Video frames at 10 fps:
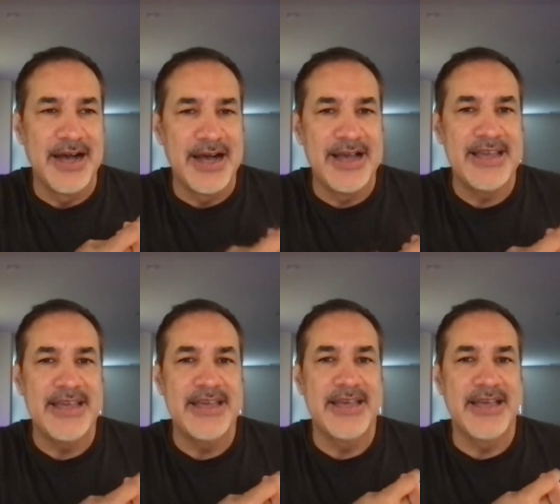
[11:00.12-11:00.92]
I
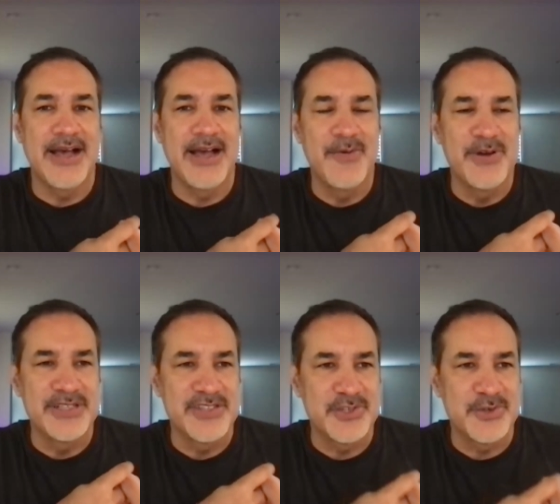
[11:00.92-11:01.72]
want
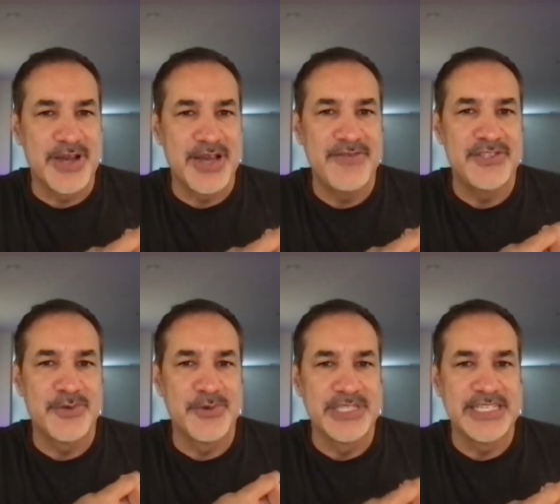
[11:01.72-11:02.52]
to strive to
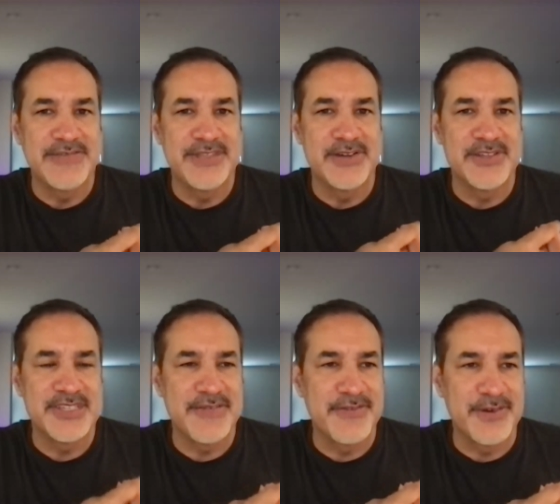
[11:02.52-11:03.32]
relieve their
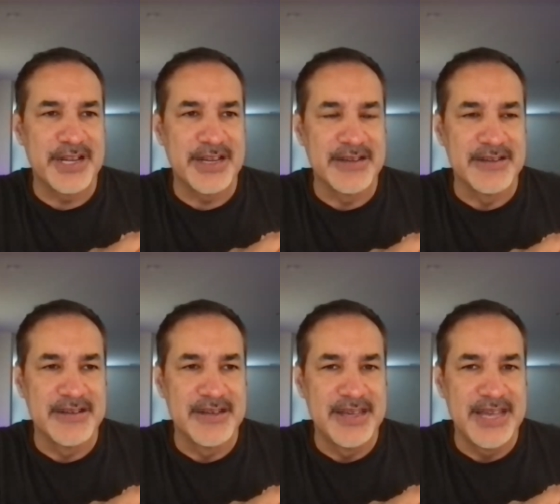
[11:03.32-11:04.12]
suffering.
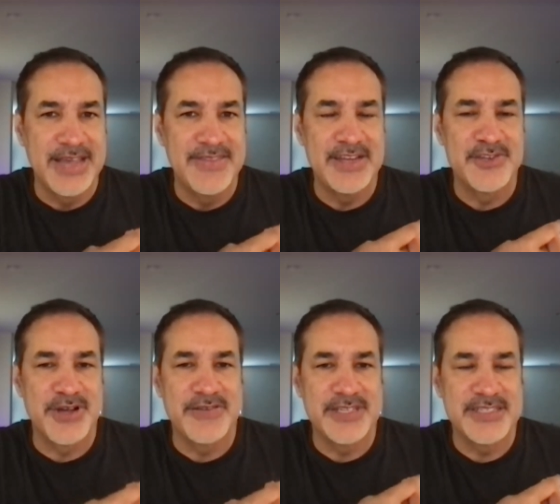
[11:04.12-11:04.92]
And that
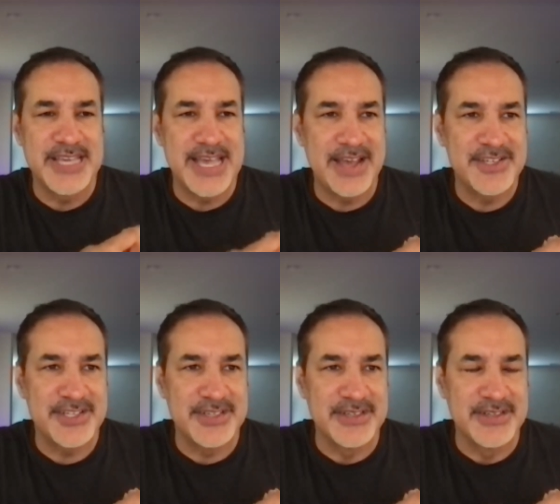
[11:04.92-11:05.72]
drives us to
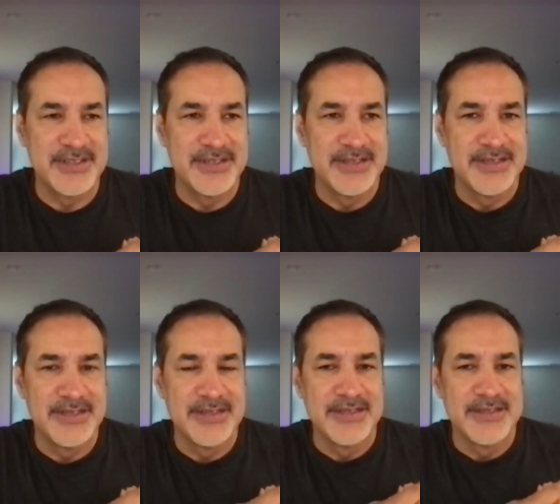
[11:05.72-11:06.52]
action.
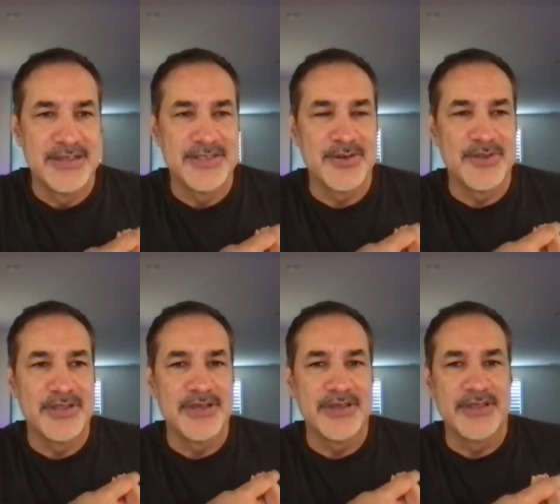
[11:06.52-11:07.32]
So
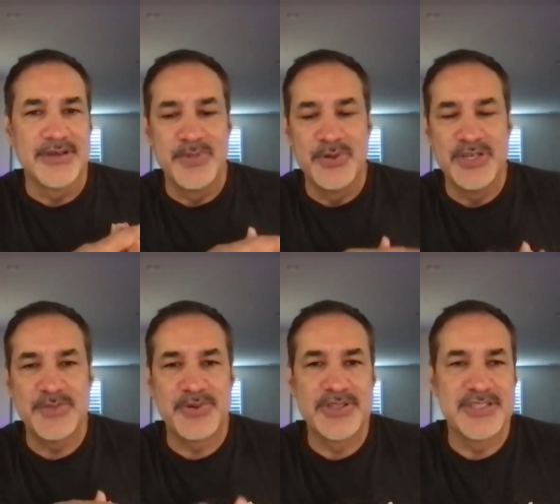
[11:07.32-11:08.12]
the
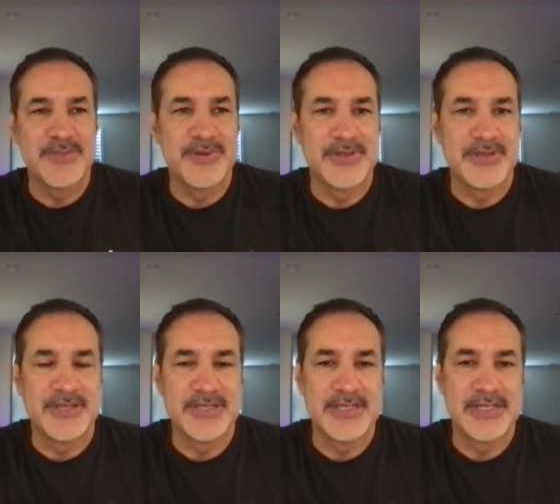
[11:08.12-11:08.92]
Buddhist principle
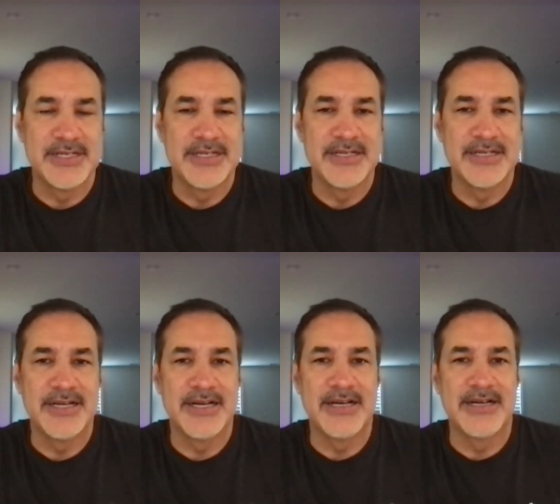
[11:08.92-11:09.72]

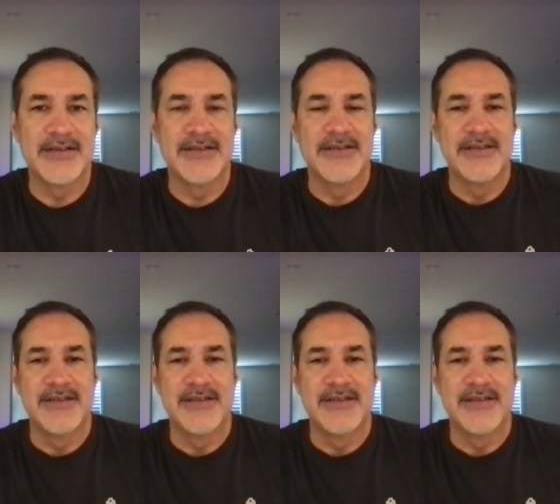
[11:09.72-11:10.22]
of